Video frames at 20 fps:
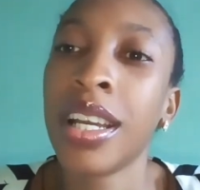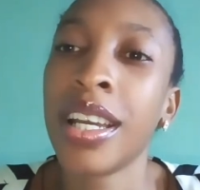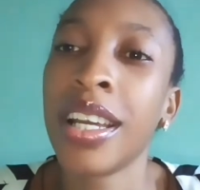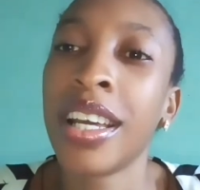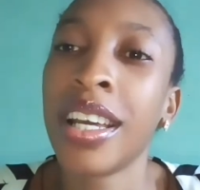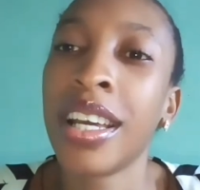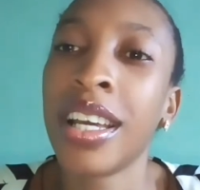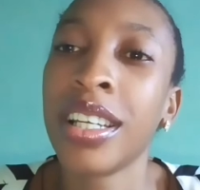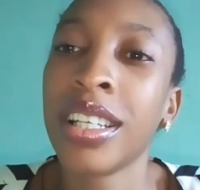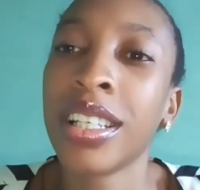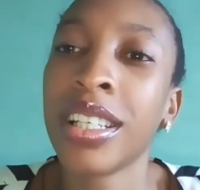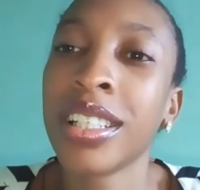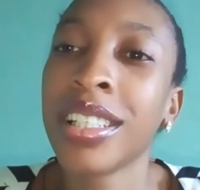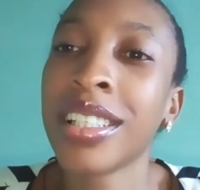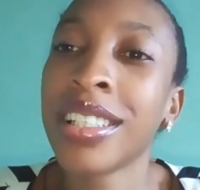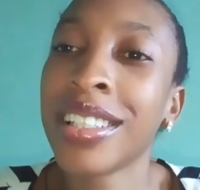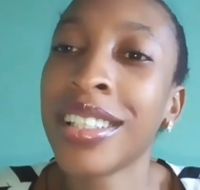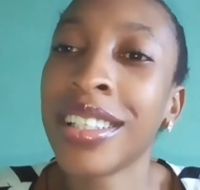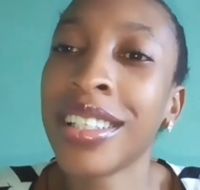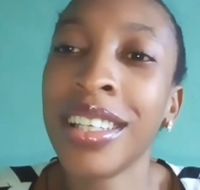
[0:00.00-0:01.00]

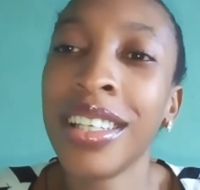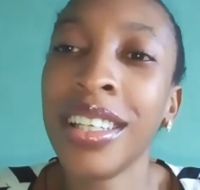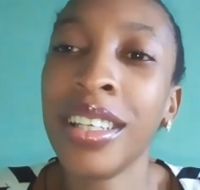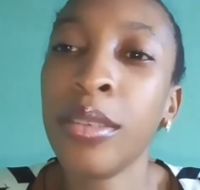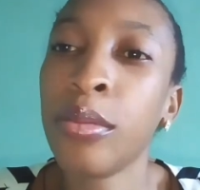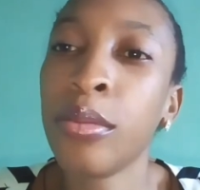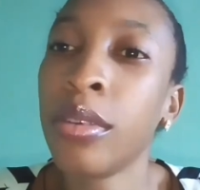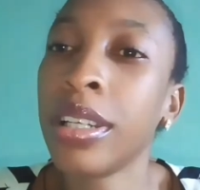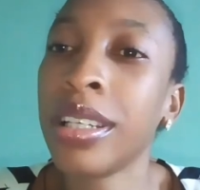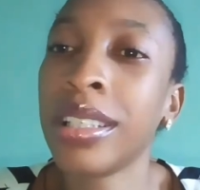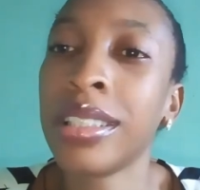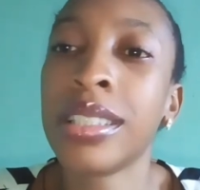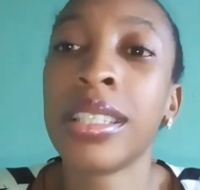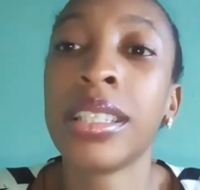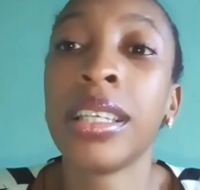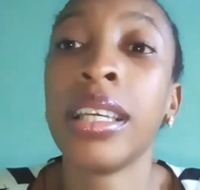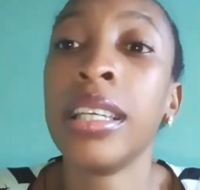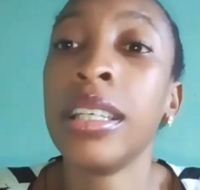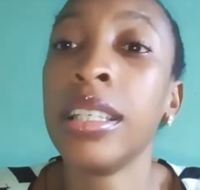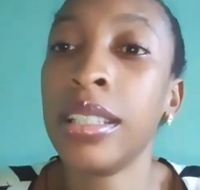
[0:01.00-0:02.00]
She wanted to hit
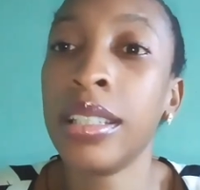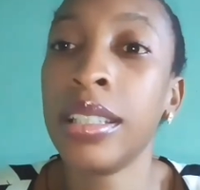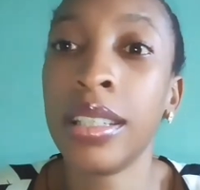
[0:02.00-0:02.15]
him.